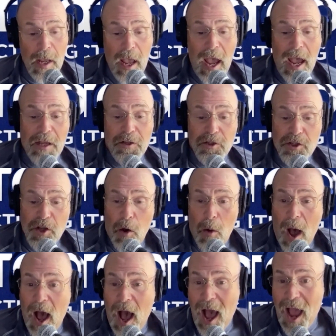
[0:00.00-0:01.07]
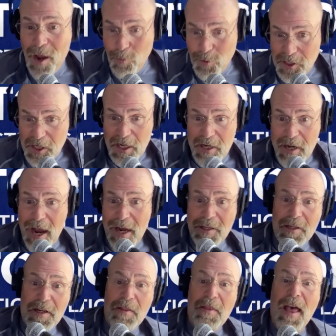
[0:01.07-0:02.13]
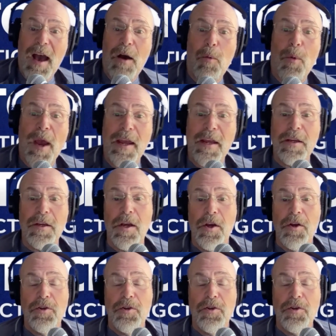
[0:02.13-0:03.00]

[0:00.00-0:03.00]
And so I was connected in that way